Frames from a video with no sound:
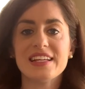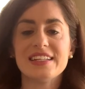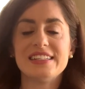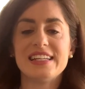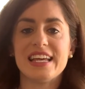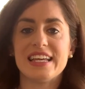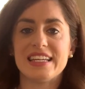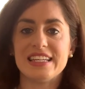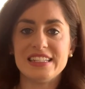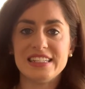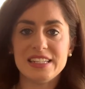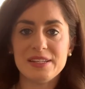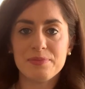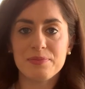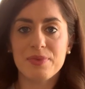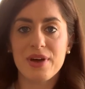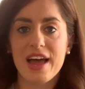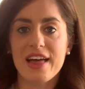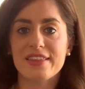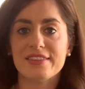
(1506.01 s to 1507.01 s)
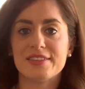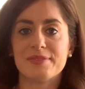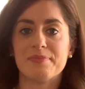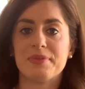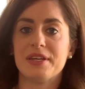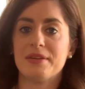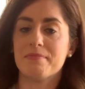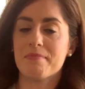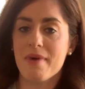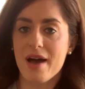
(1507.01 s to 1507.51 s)
taking deep breaths,
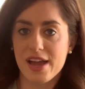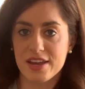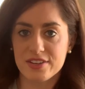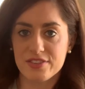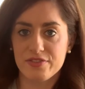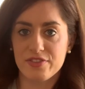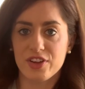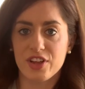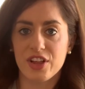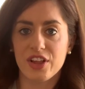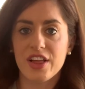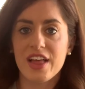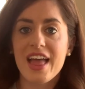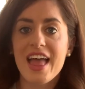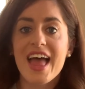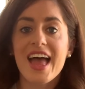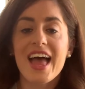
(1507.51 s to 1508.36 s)
being mindful,